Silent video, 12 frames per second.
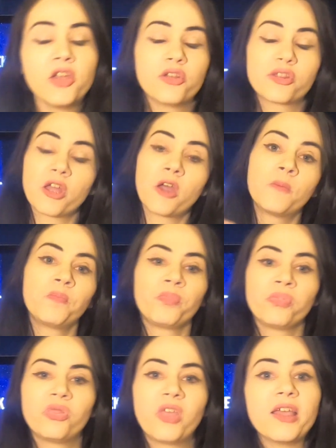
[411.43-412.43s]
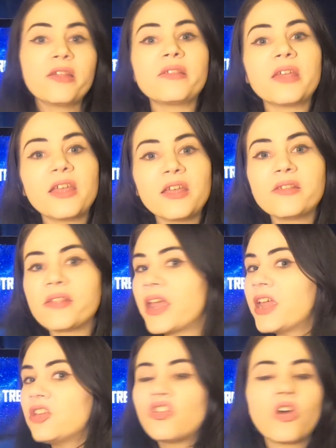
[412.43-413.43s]
So this is
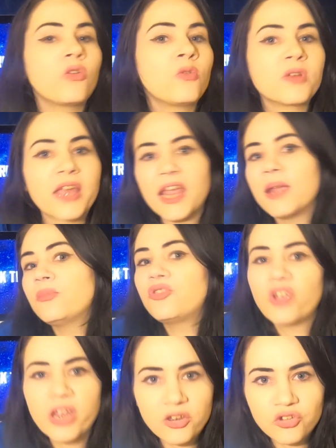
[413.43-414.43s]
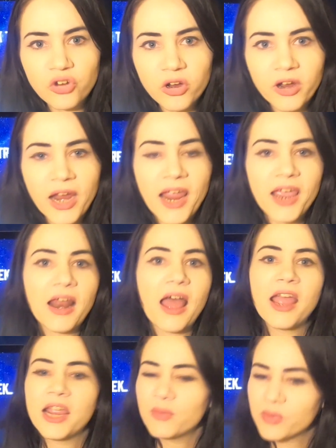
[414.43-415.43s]
a total game changer, and
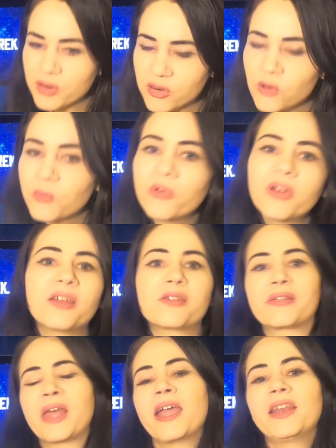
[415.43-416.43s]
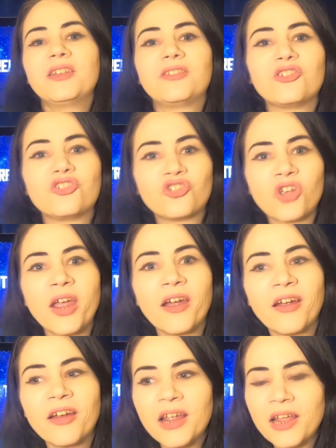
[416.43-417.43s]
I am super excited to
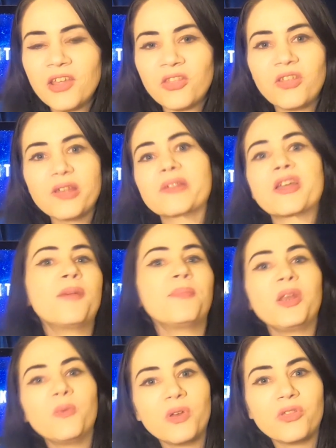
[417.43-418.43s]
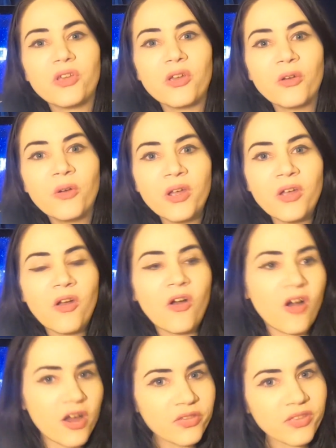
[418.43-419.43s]
share this company with you
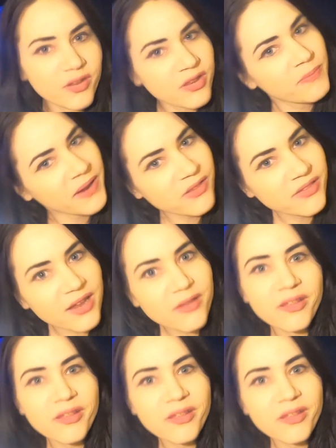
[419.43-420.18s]
on this Space Day